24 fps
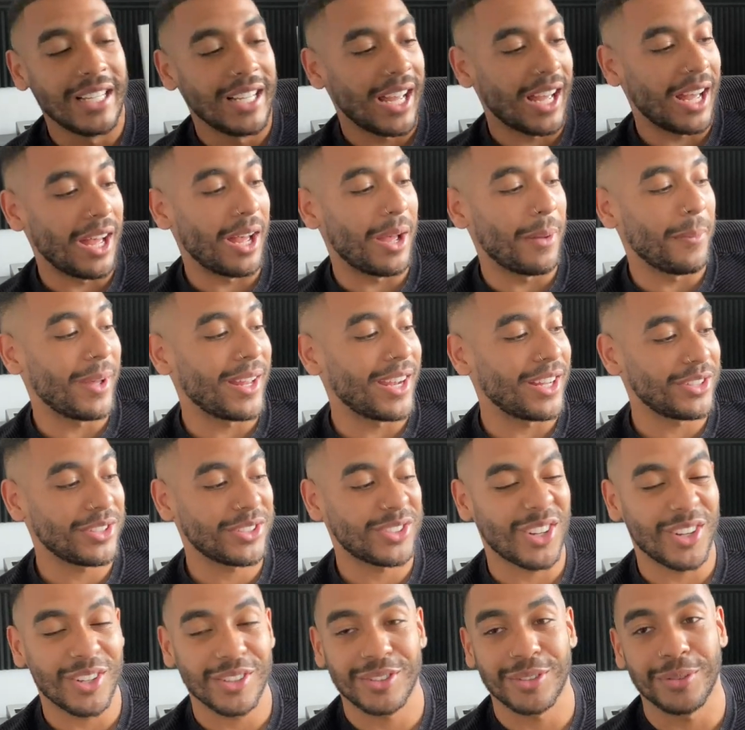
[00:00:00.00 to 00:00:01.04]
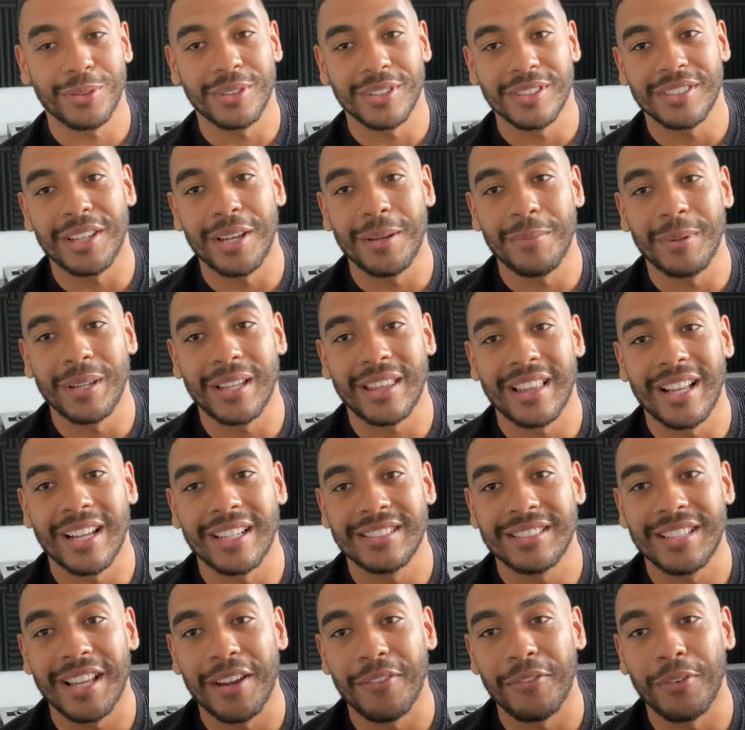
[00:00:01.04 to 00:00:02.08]
Um, and I just also want to say a big
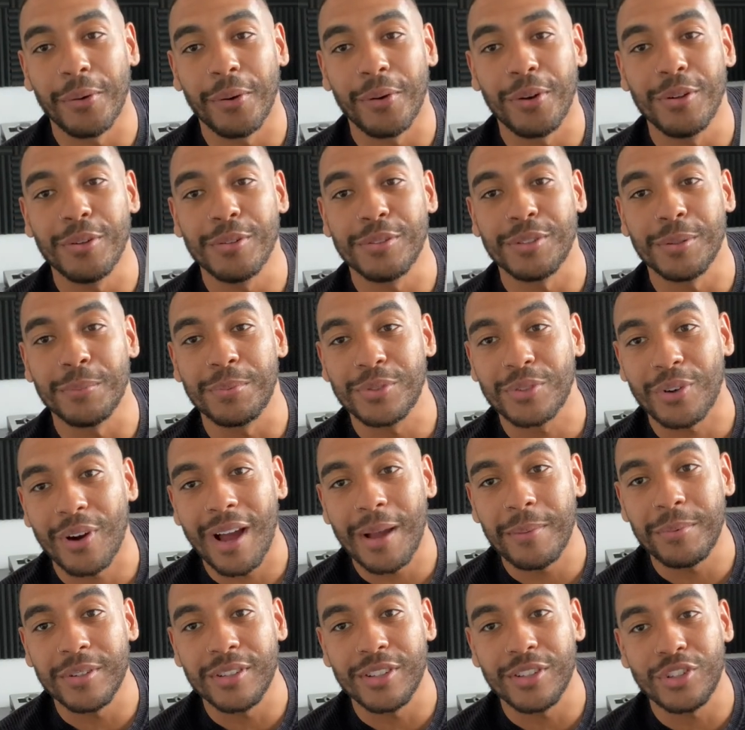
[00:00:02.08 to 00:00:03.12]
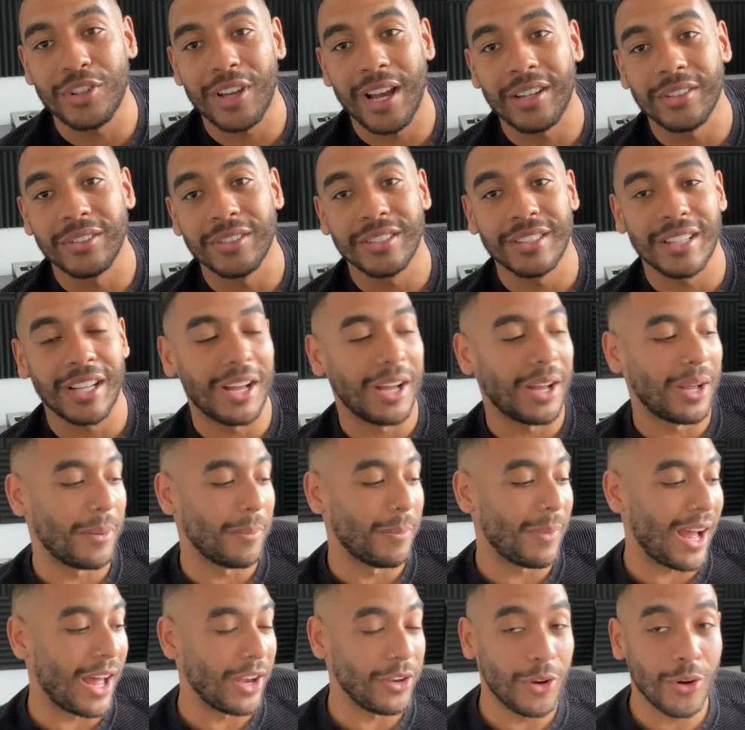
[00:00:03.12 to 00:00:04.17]
thanks to everyone who subscribed to the channel.
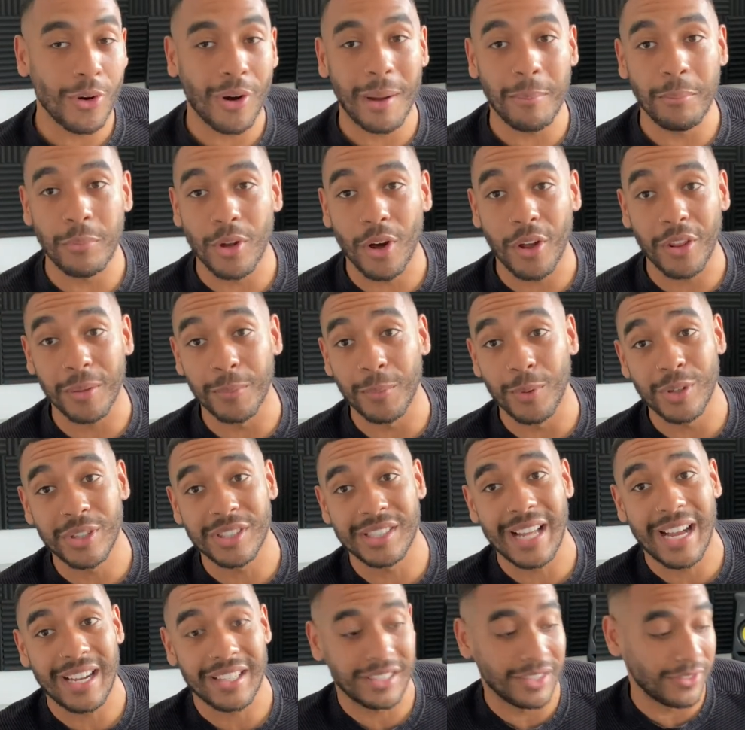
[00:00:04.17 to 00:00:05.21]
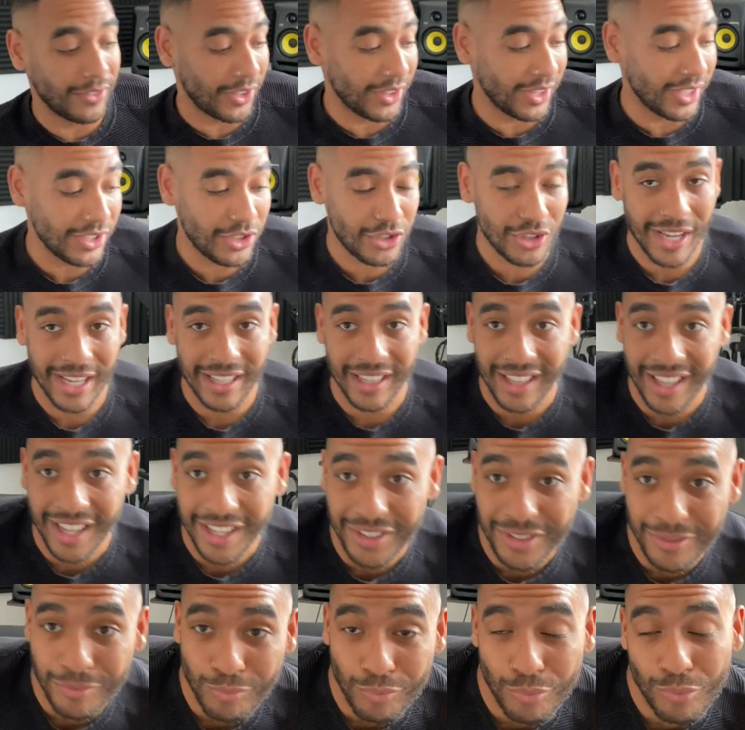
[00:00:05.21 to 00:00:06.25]
Um, I know I'm not the most active on this channel.
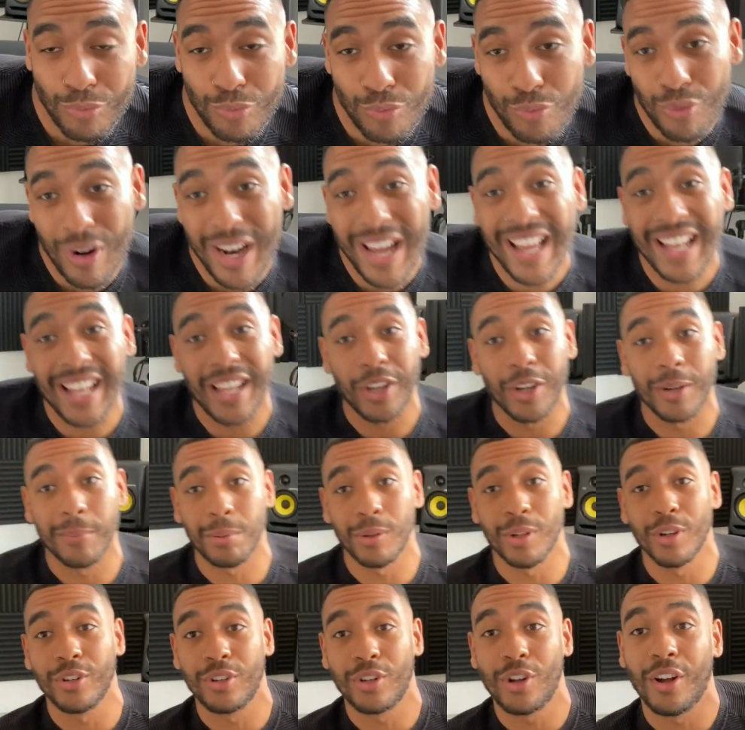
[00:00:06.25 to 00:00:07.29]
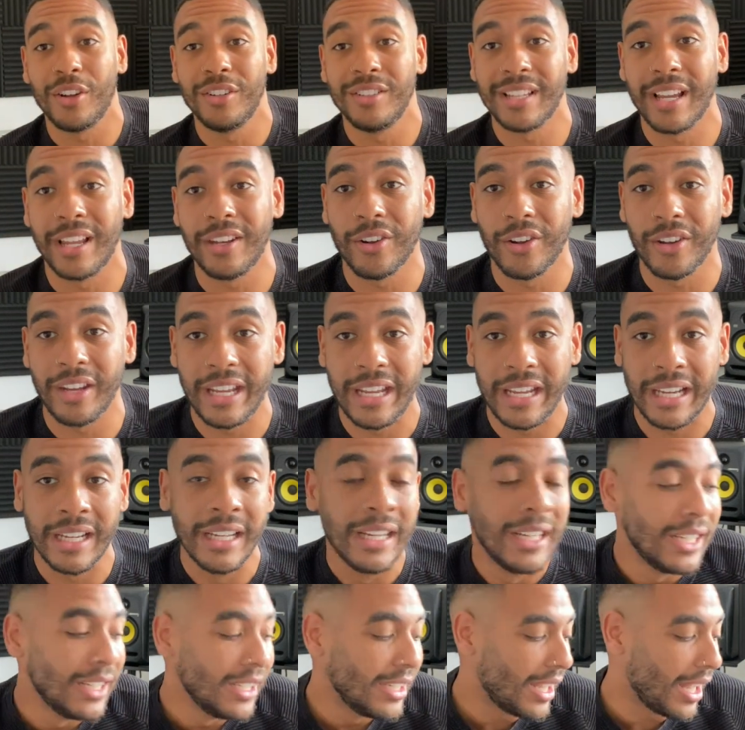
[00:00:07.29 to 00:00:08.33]
I rarely upload content on here.
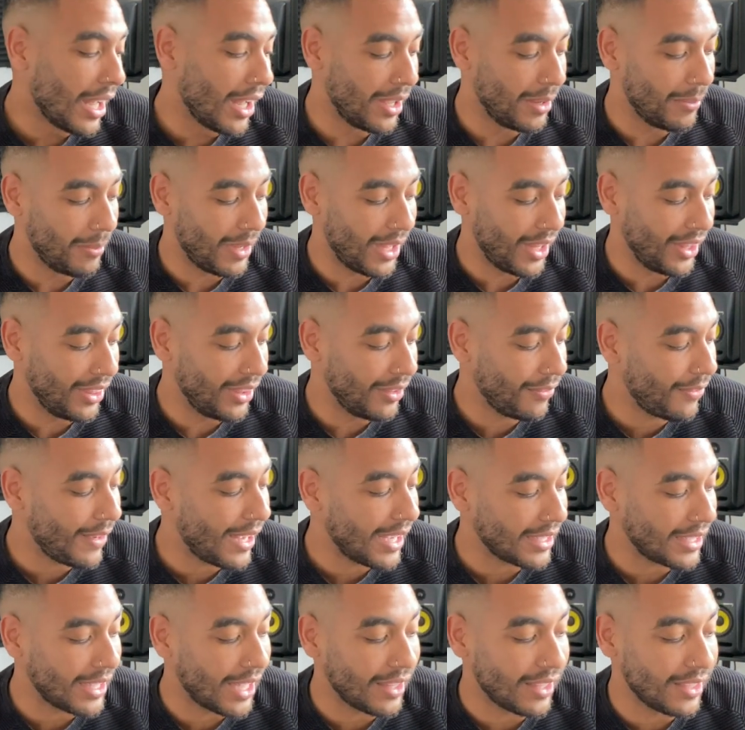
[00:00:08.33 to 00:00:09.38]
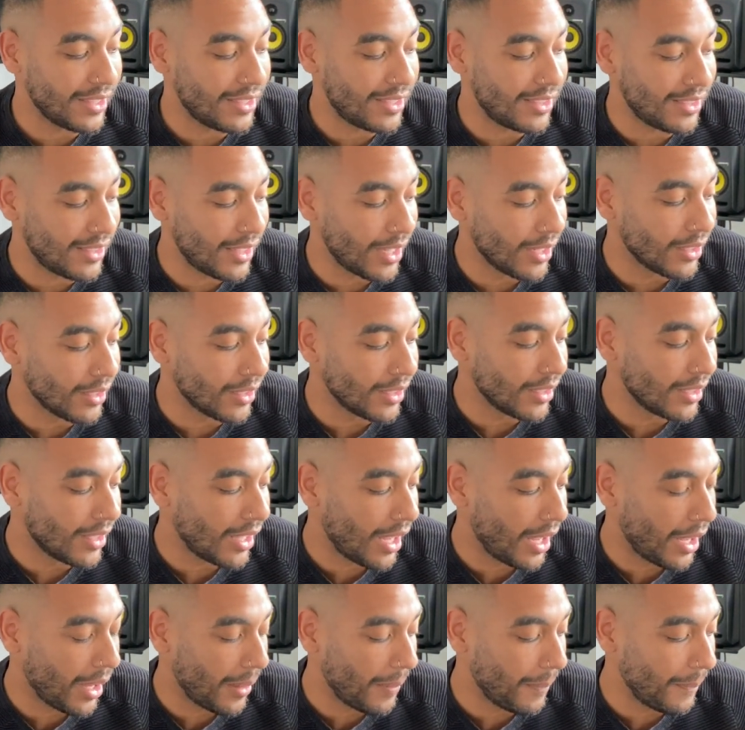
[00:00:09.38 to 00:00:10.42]
Um, and the fact that there's still
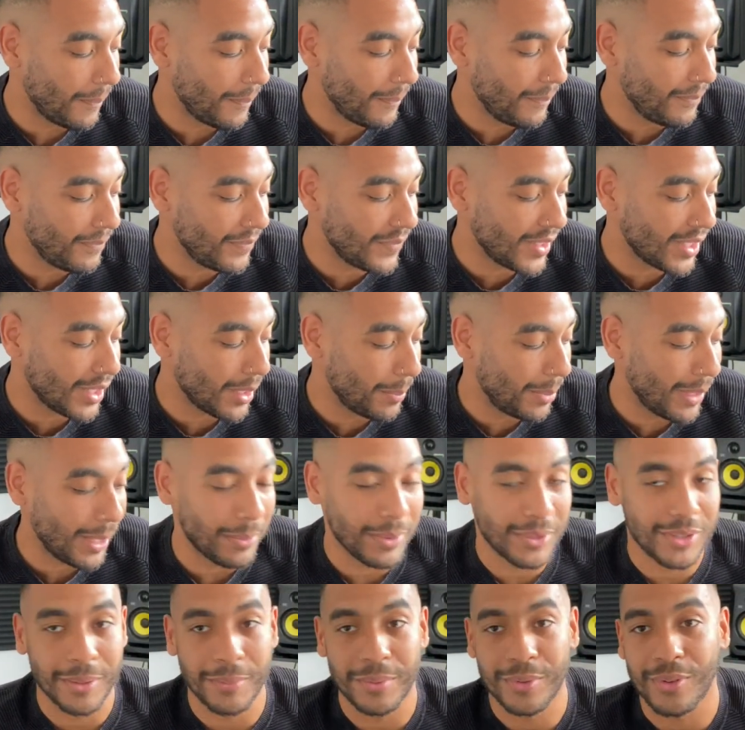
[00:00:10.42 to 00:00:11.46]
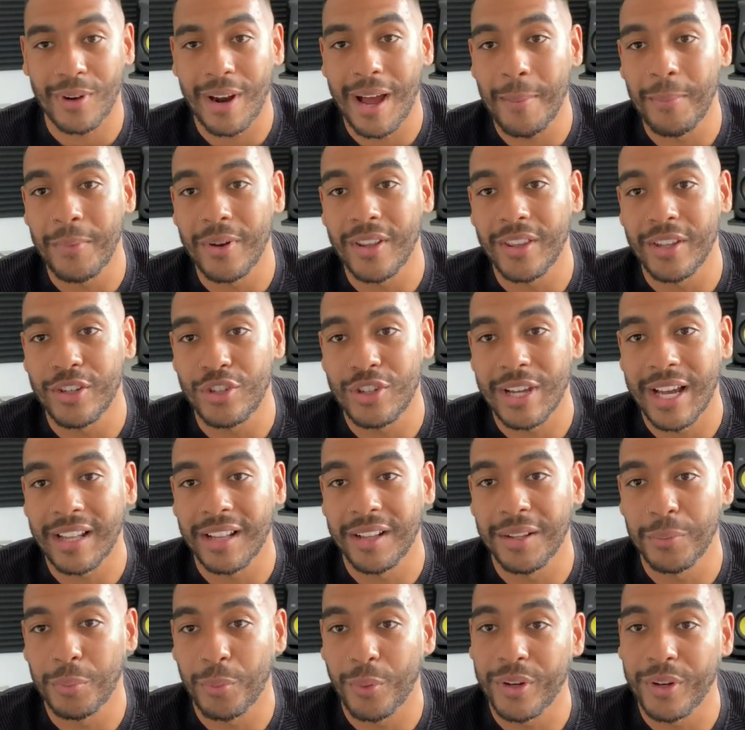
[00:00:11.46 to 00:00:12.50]
um, people subscribing to the channel and